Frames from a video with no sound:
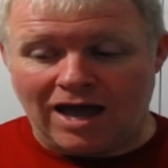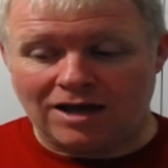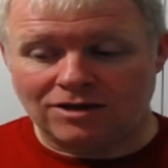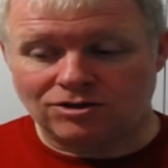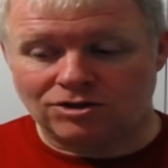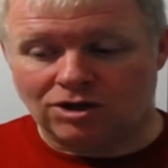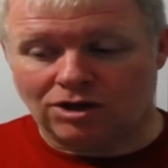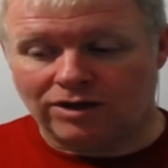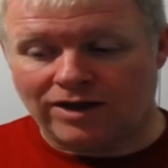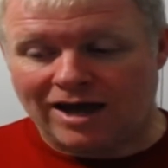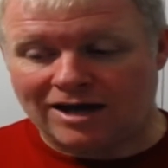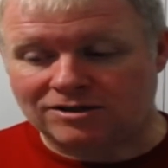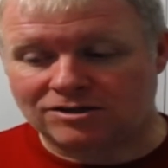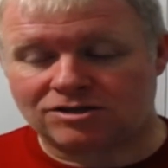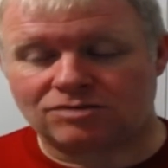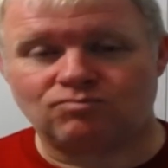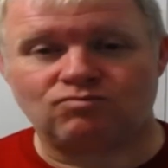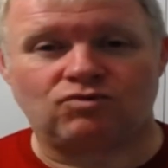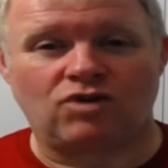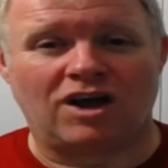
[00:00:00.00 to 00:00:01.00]
so that's
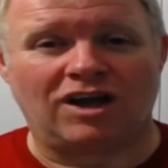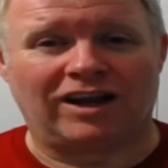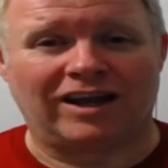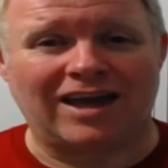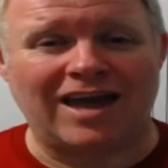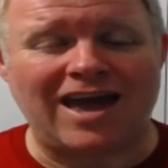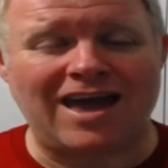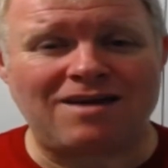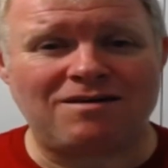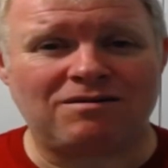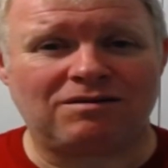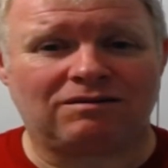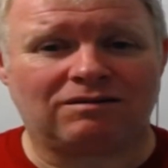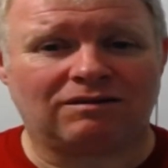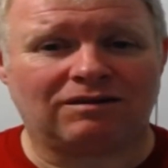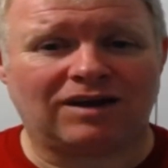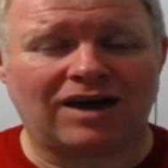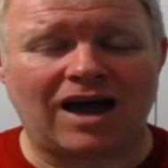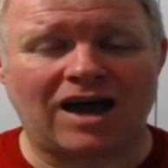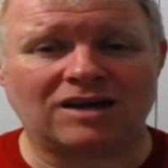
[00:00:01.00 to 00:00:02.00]
really it,
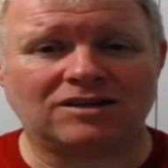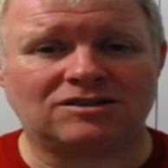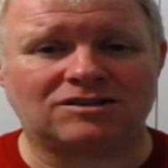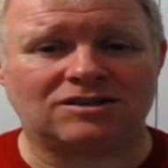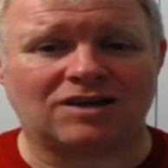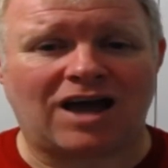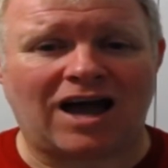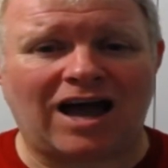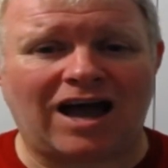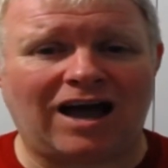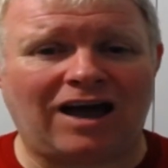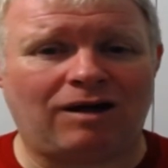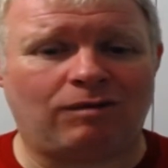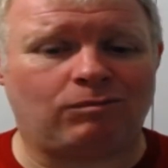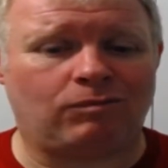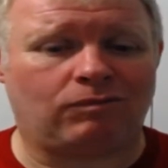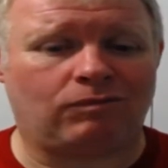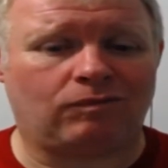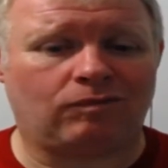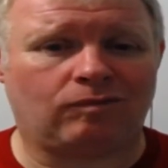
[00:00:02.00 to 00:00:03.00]
guys. I'd
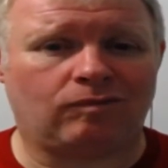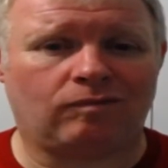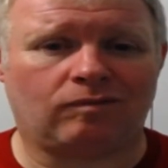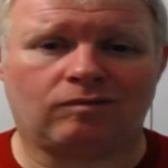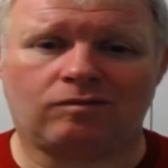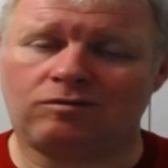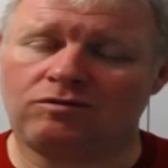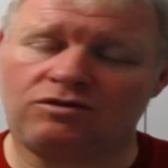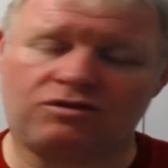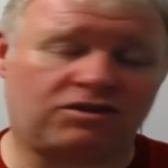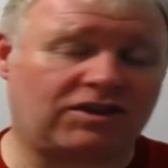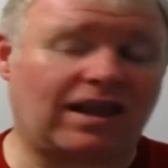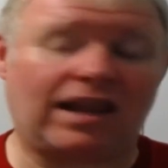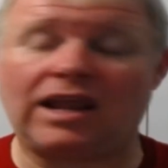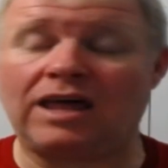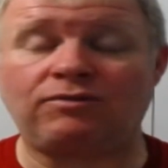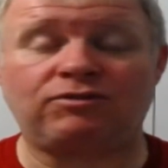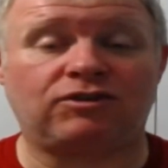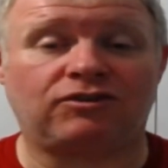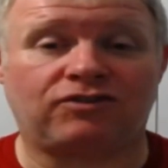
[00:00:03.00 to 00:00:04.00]

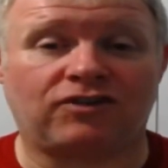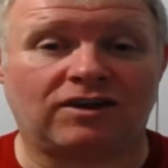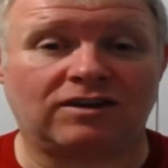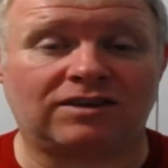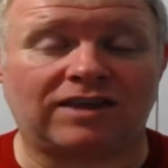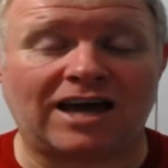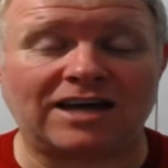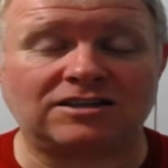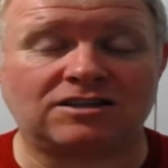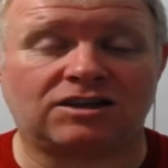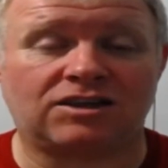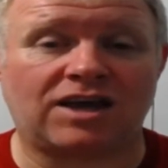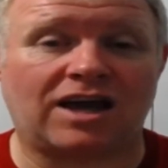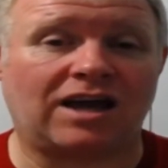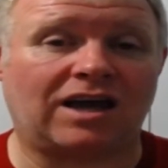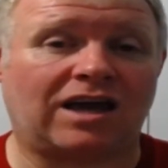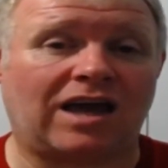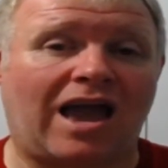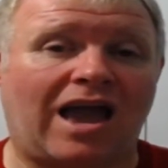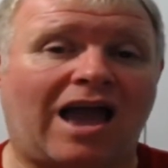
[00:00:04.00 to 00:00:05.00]
like to
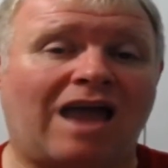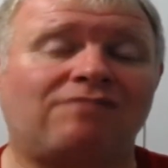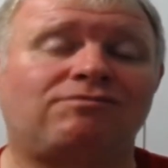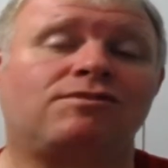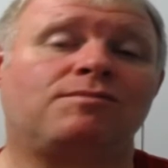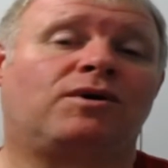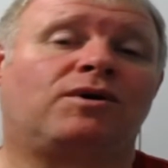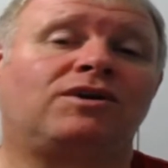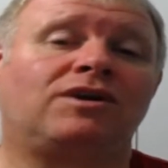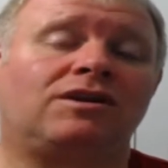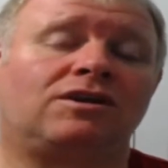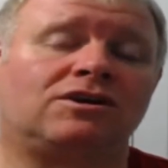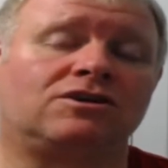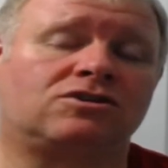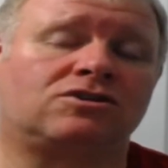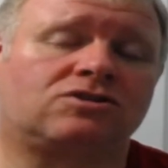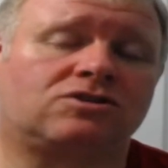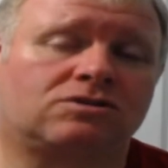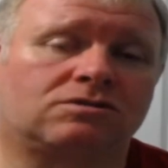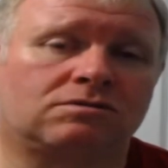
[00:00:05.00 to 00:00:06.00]
thank everybody
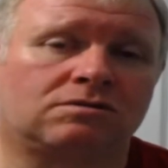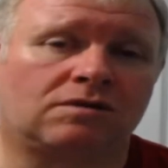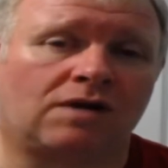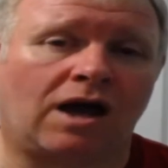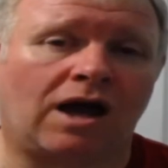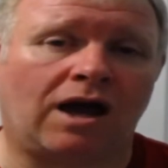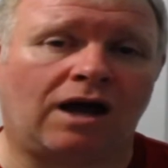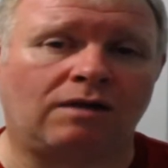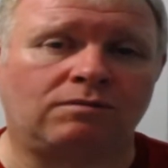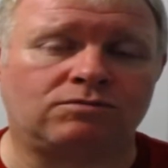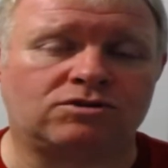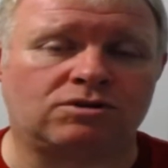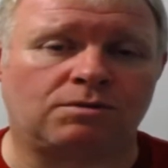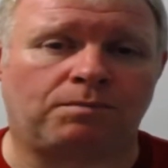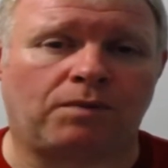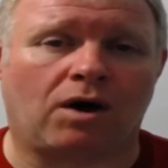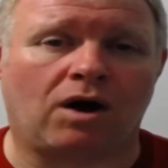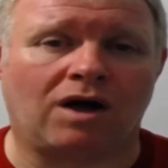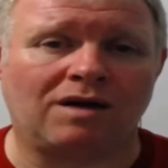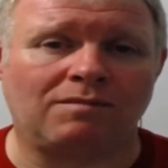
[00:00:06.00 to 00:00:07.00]
that's
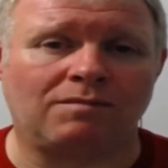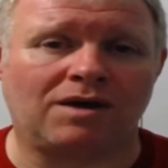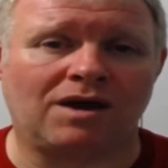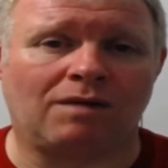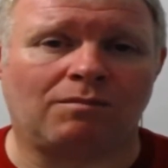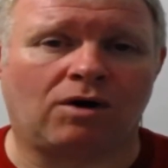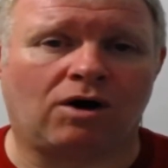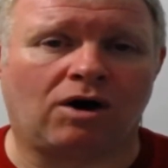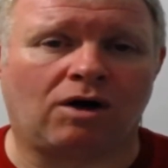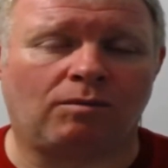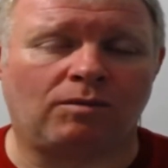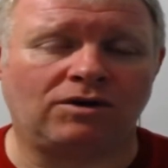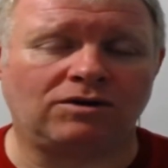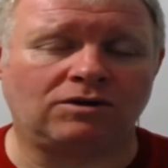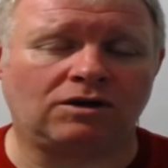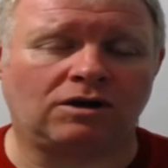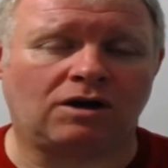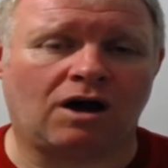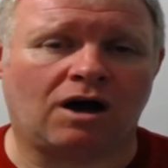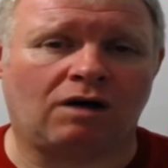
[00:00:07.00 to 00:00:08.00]
supporting me at the moment,
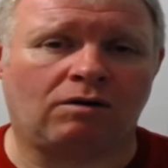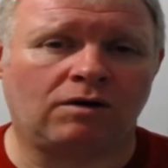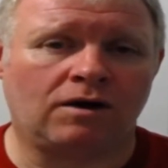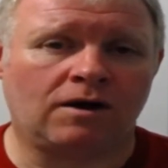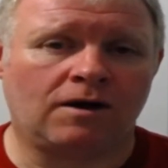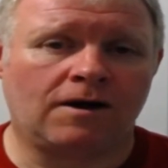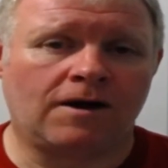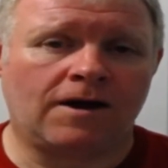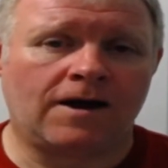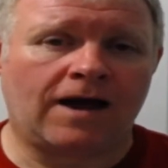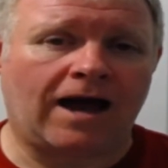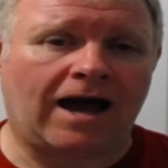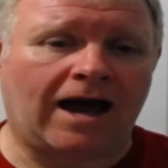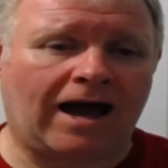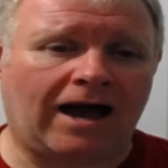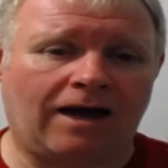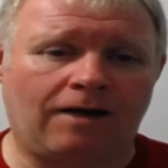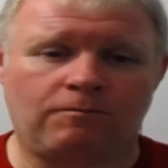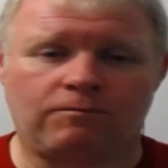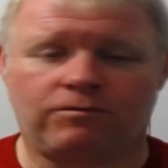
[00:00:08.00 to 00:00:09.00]
you know.
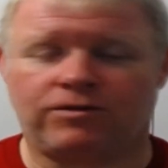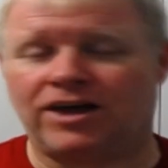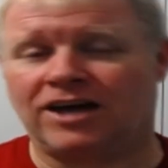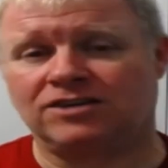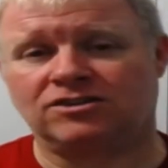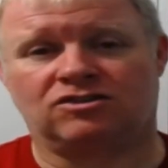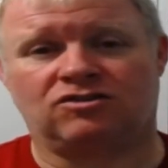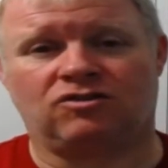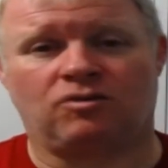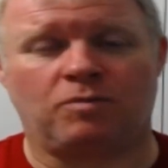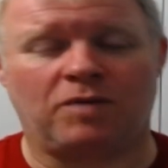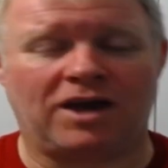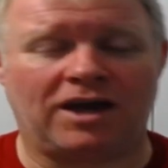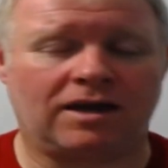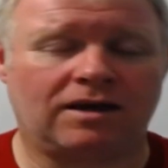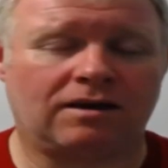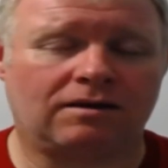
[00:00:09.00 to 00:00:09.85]
Thanks to me